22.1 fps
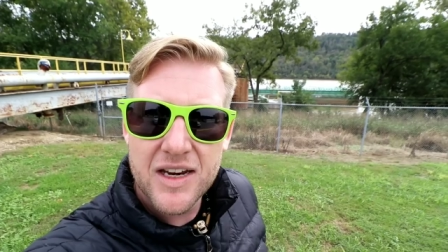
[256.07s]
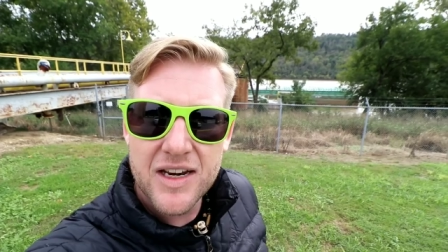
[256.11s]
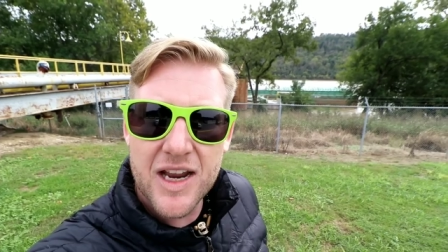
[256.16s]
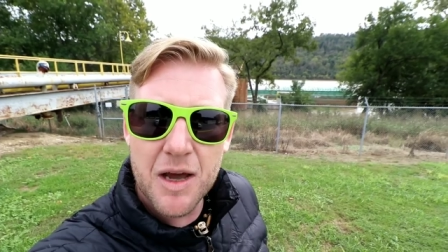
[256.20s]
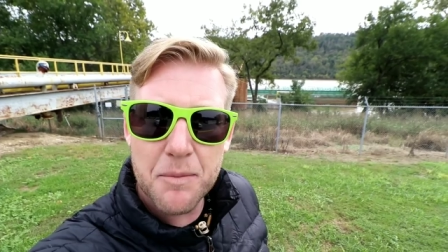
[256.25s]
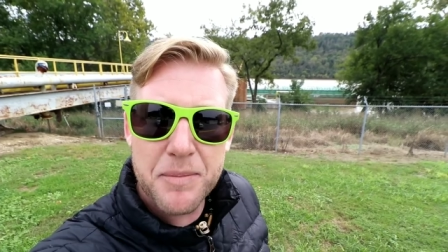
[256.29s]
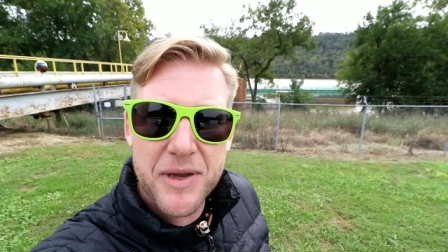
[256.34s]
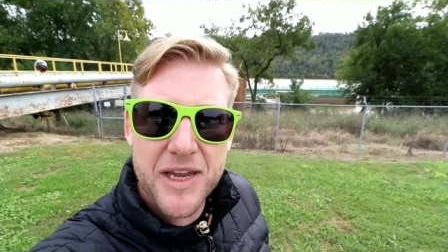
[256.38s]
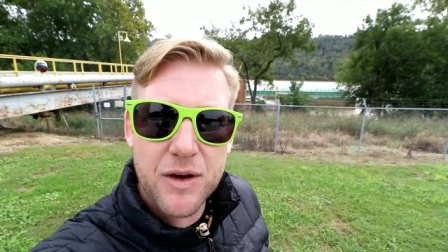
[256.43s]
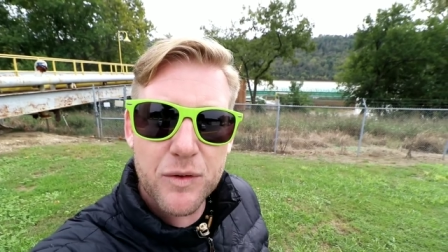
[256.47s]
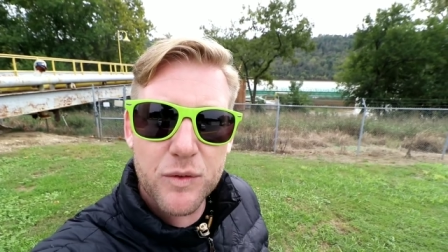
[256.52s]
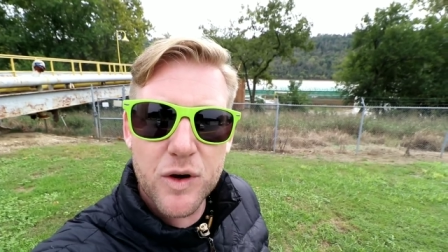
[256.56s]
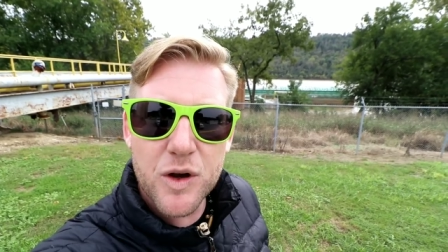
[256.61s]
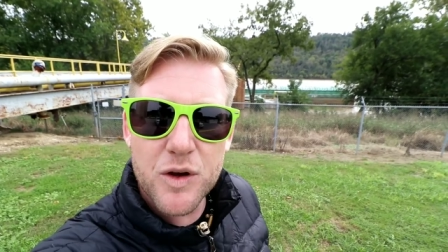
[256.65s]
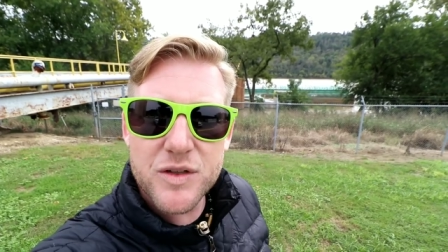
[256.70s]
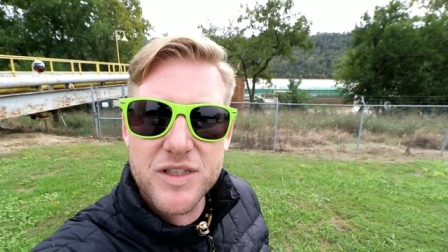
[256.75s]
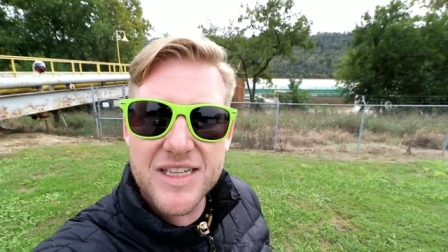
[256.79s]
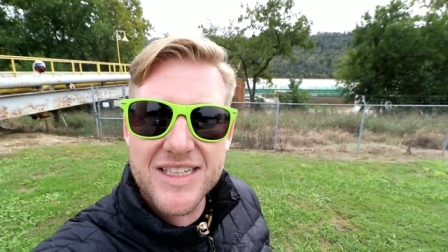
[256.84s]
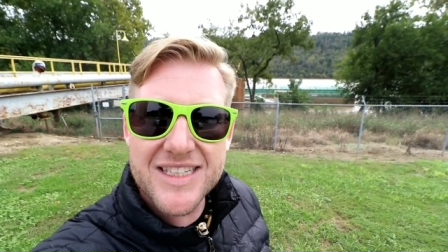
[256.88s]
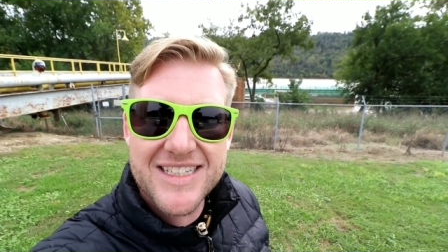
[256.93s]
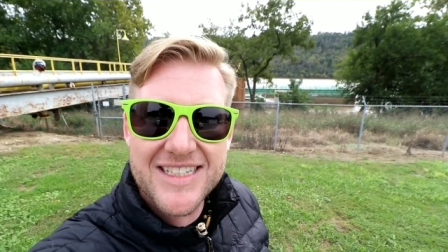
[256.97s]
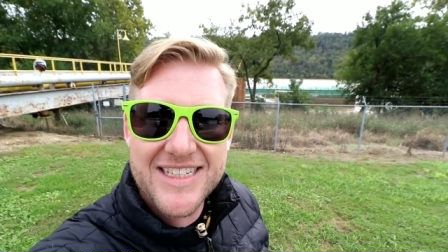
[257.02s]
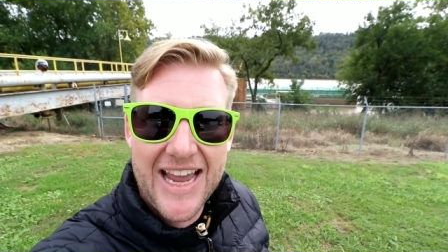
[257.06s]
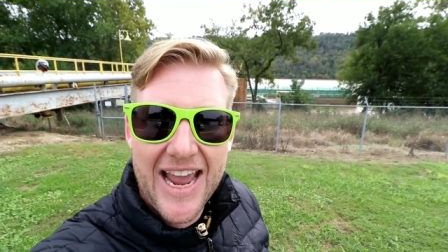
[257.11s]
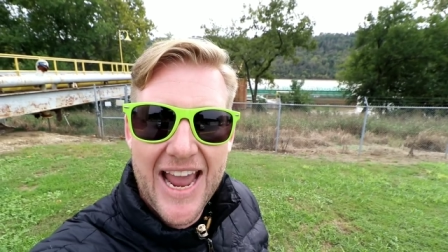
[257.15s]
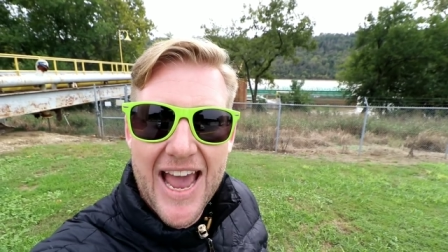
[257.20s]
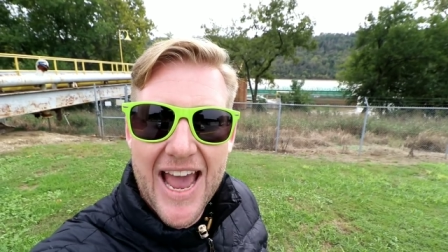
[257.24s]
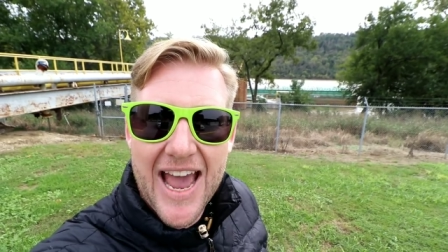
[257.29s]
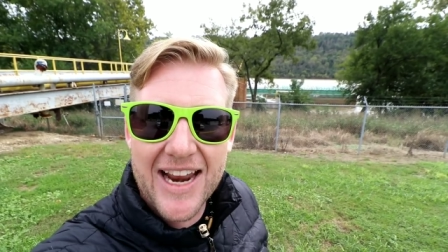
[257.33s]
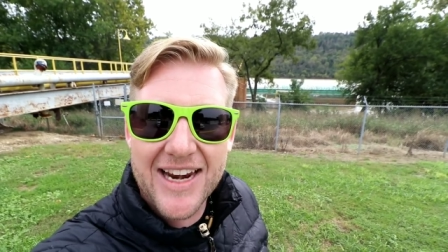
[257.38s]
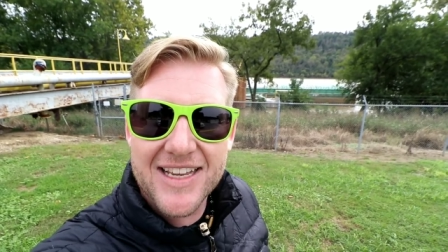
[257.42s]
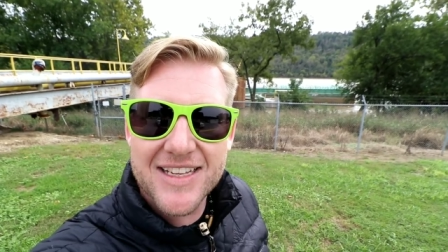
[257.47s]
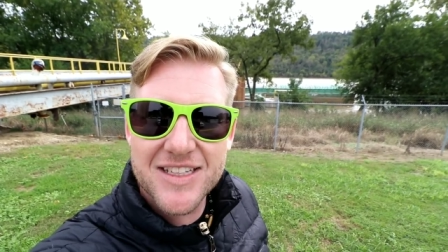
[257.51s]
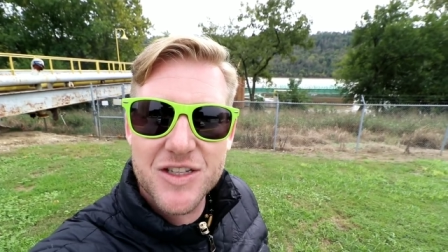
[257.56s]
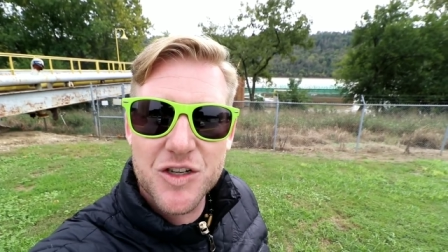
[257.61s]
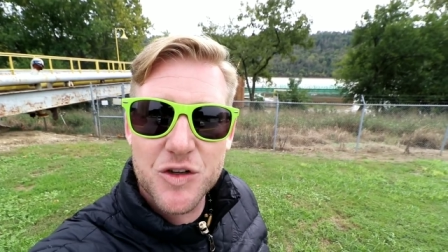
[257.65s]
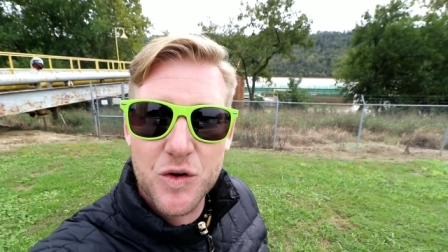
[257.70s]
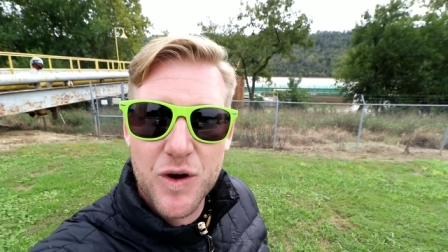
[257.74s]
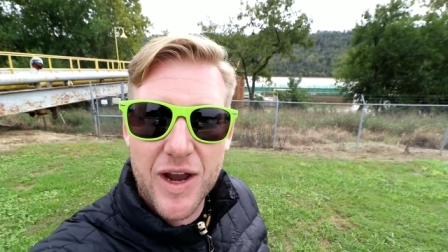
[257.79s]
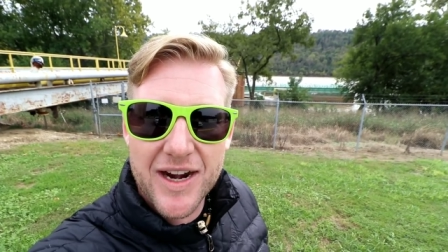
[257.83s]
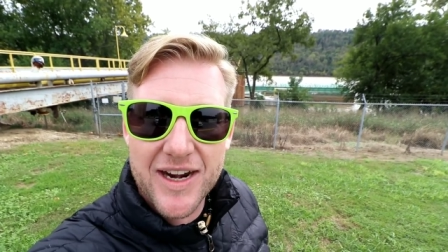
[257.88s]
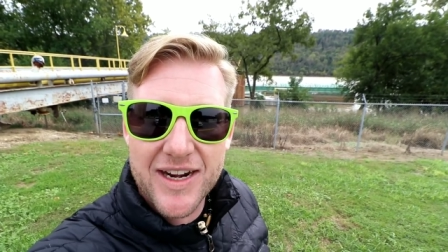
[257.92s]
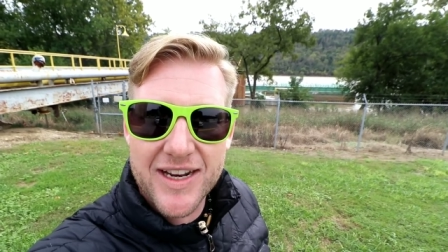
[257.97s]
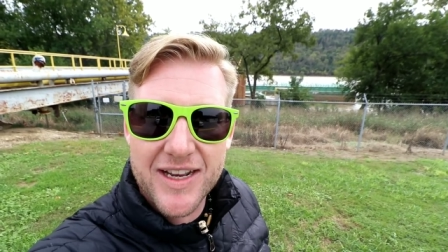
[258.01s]
Now Pete Rose's dad is
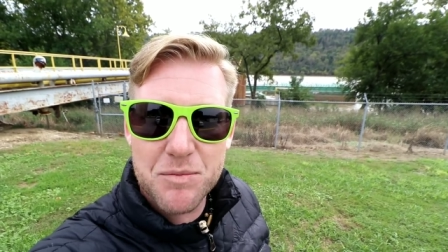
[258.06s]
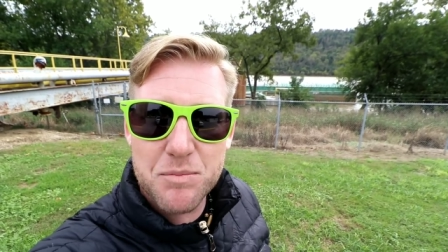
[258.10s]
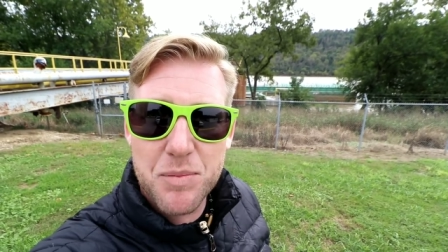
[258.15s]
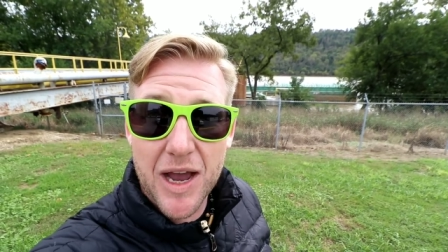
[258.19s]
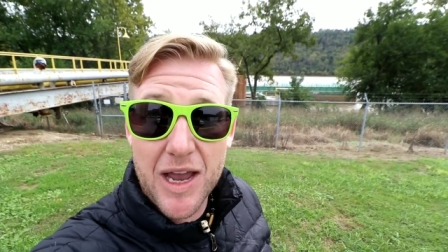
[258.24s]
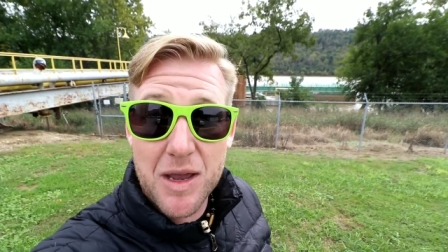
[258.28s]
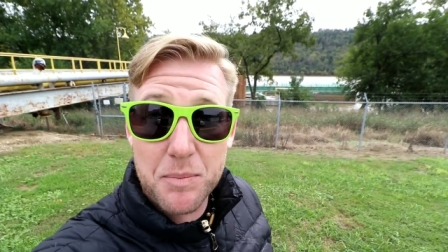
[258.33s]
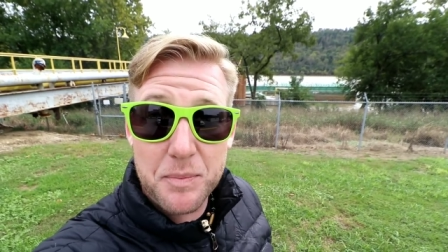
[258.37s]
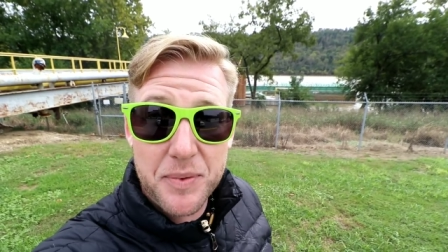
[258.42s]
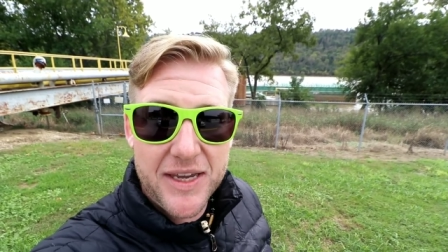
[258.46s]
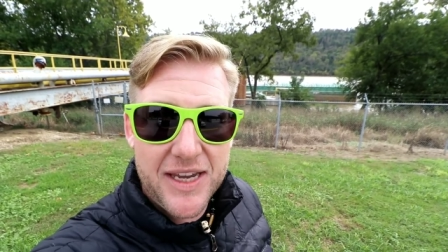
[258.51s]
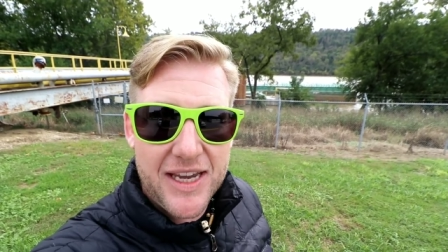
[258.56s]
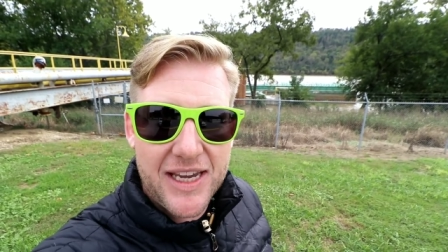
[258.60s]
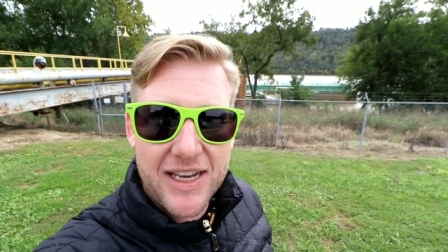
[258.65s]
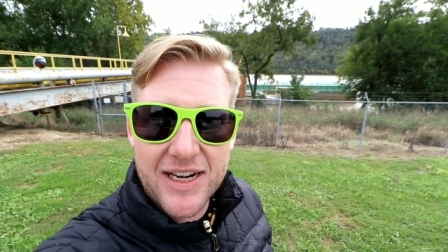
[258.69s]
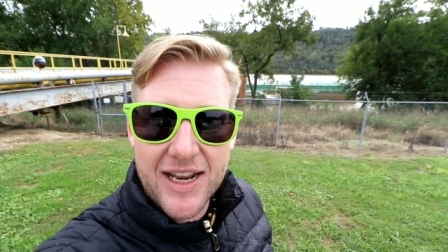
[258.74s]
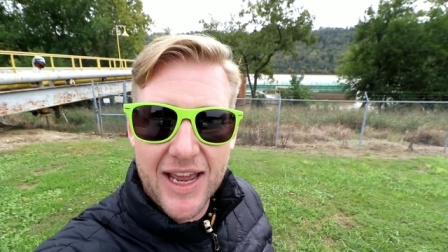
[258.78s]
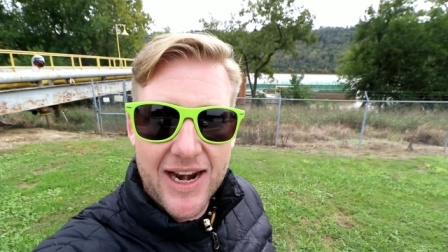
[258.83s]
credited by Pete